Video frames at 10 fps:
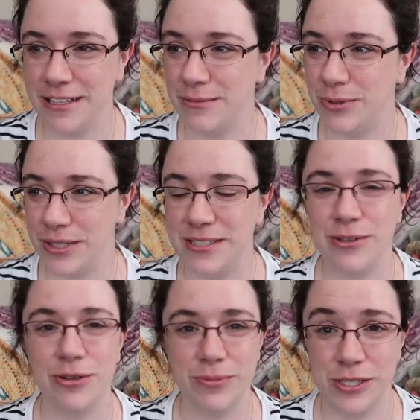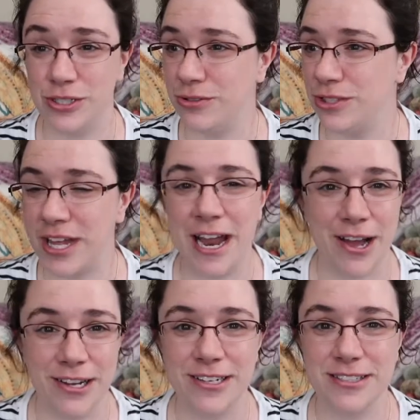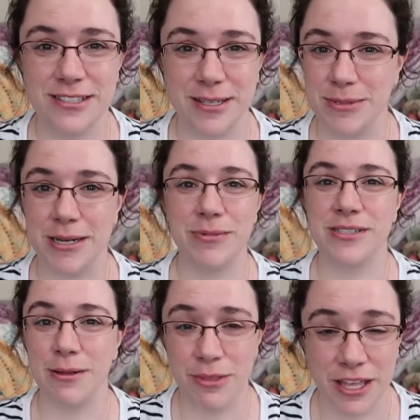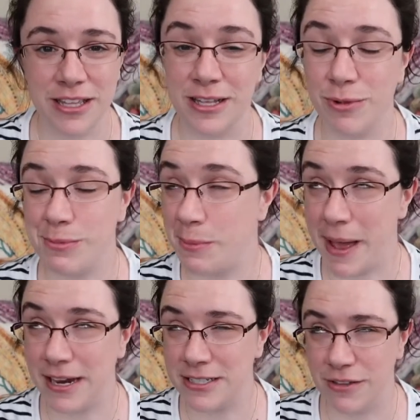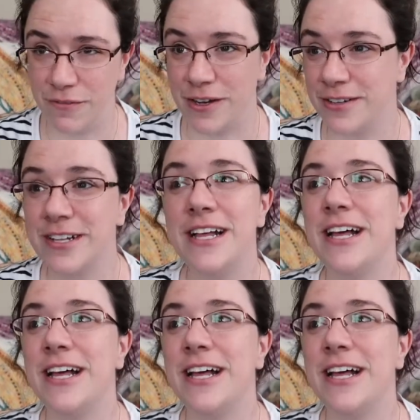and pretty soon it'll be June, July, August, September something, and then we'll be back to the fall